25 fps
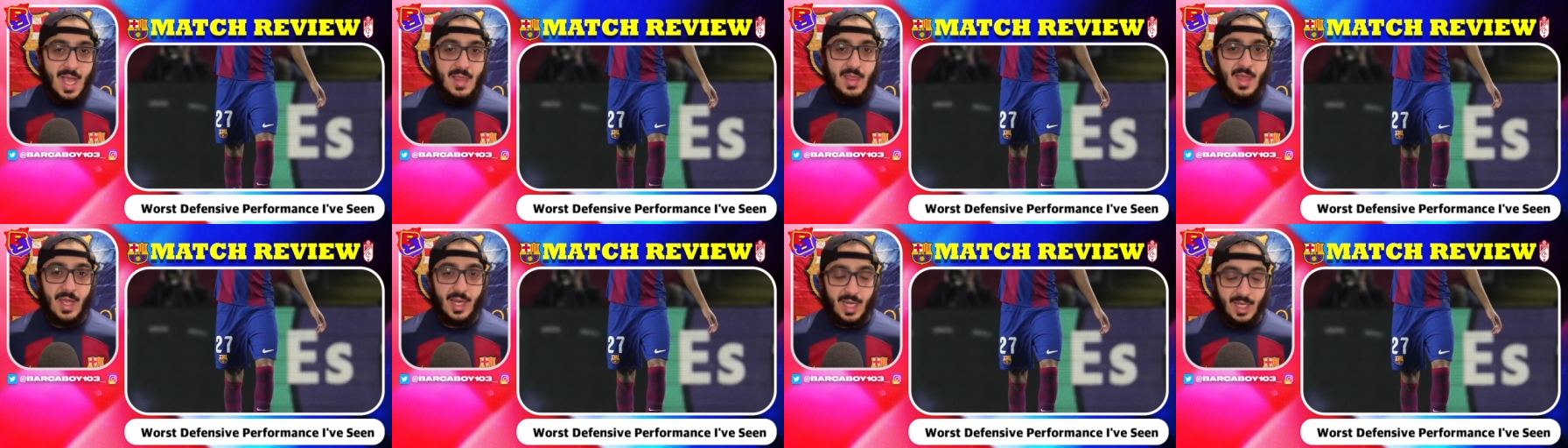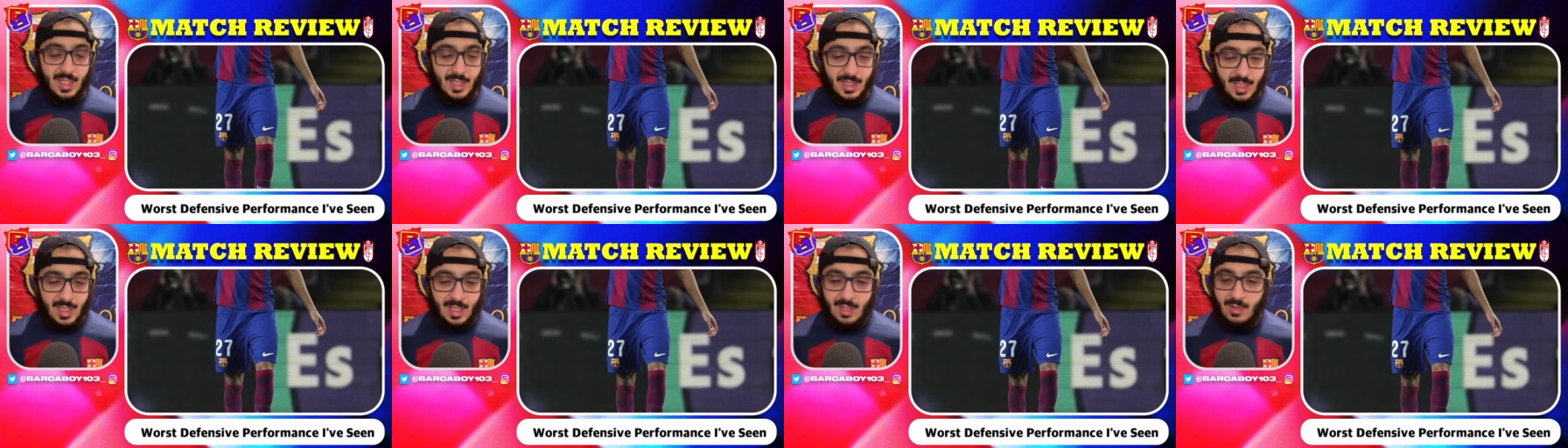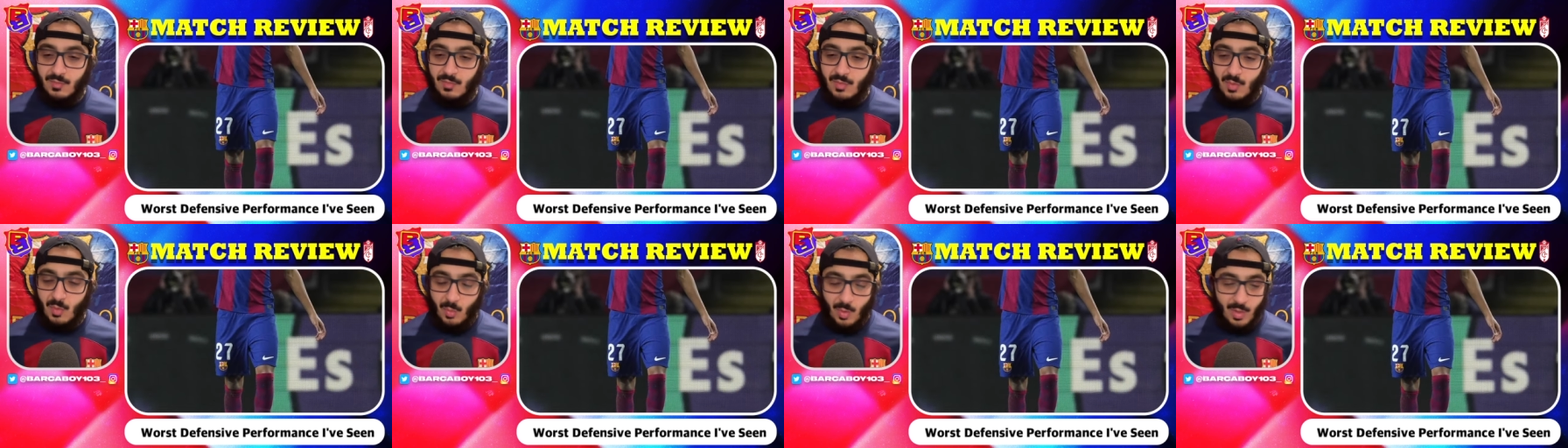that can
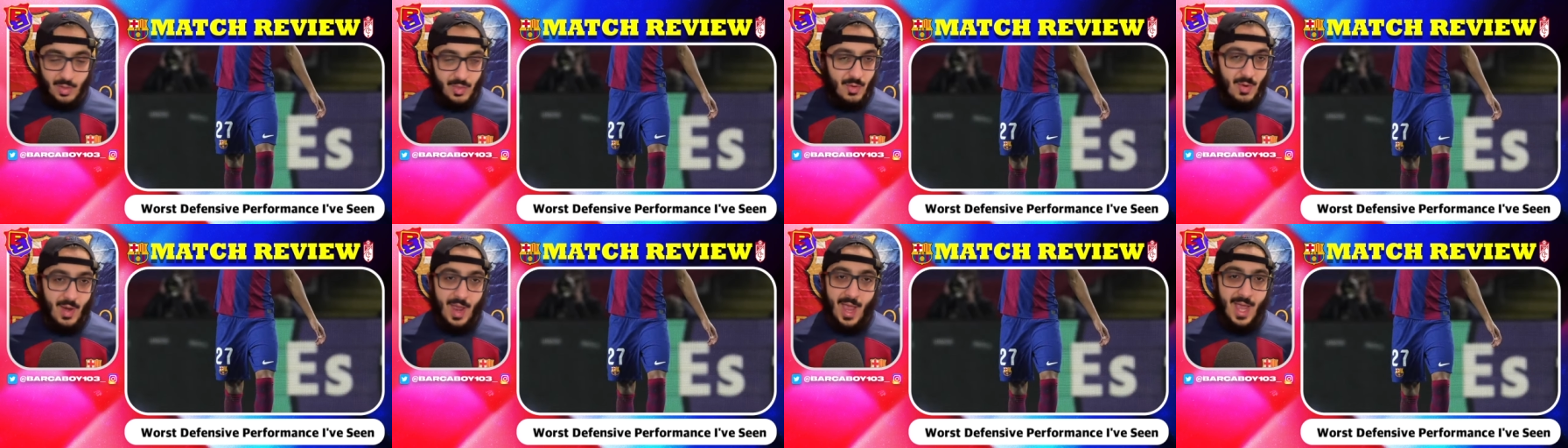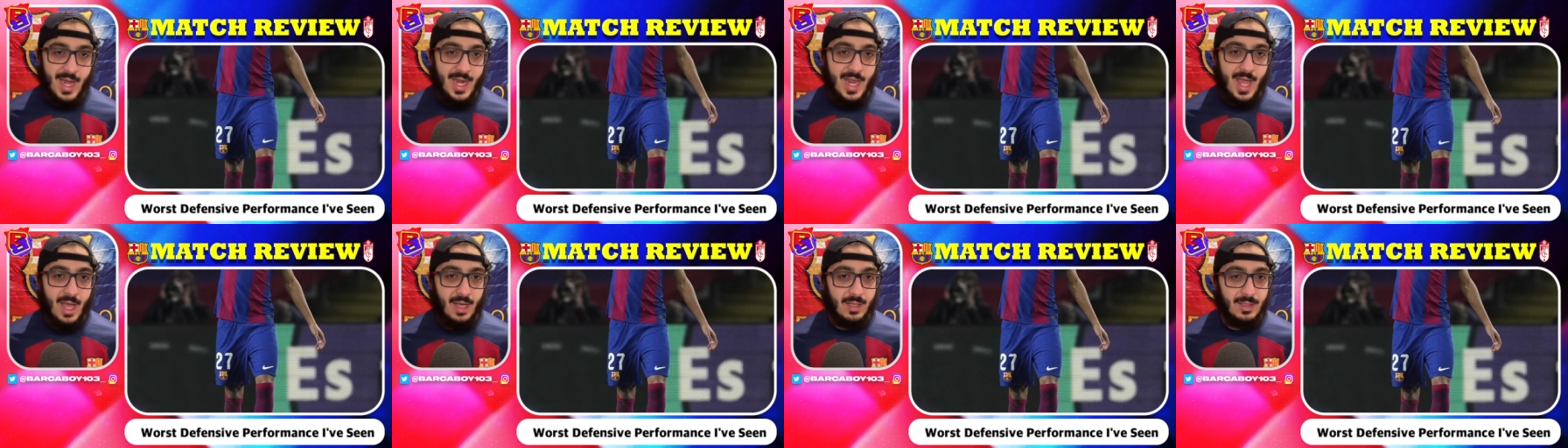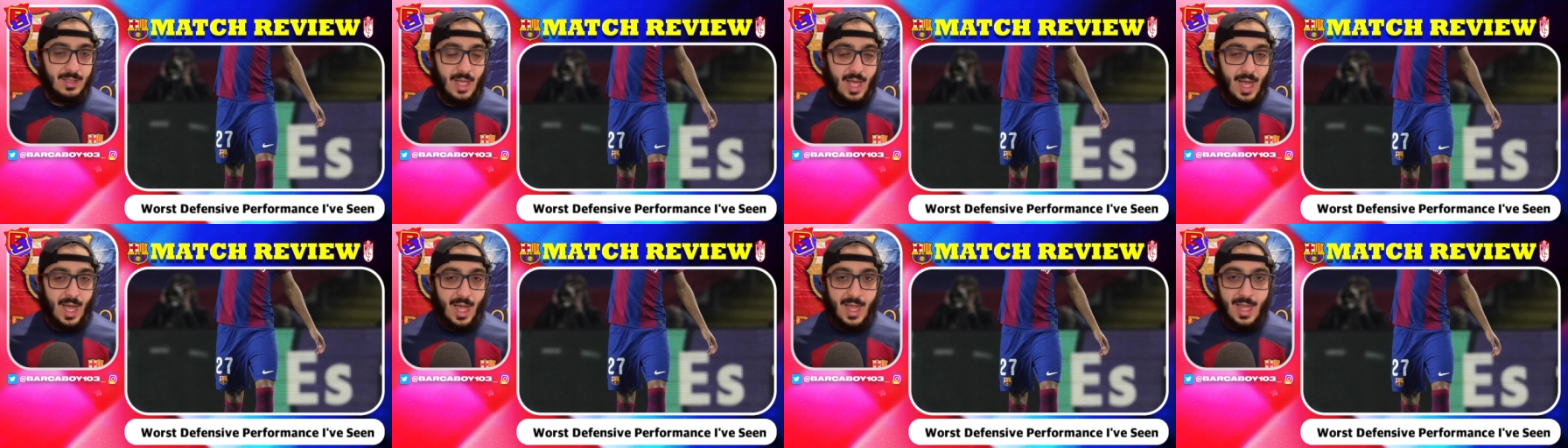leave with their head
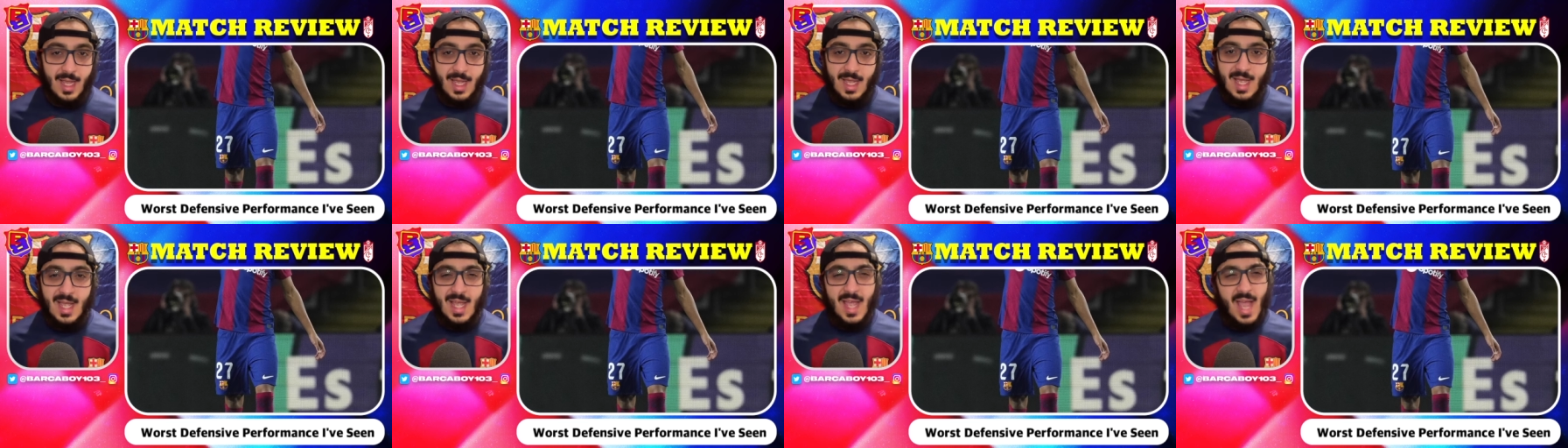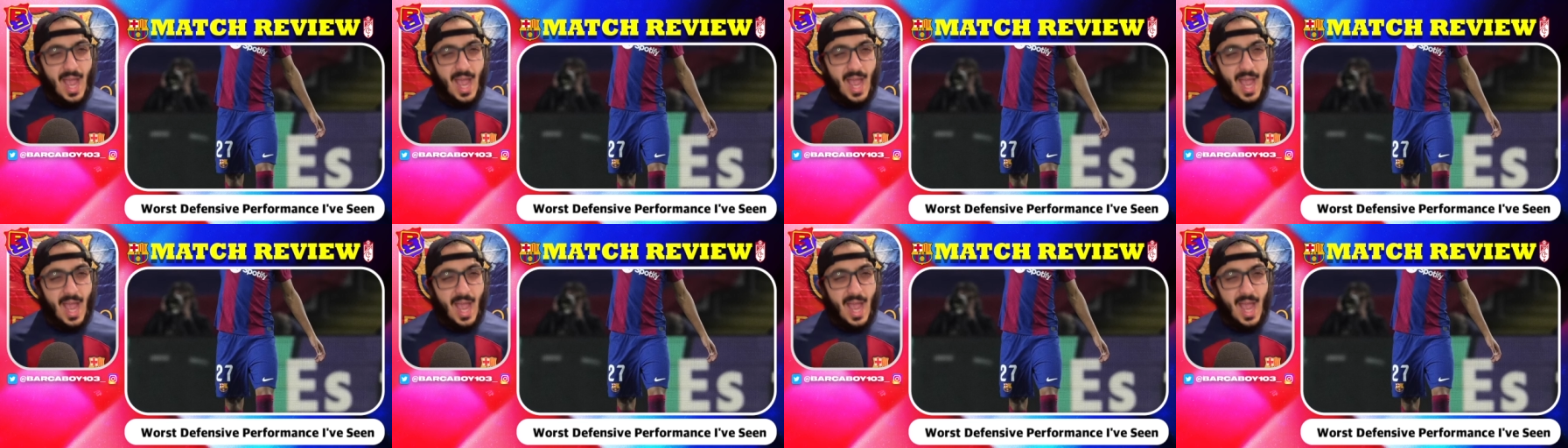held high,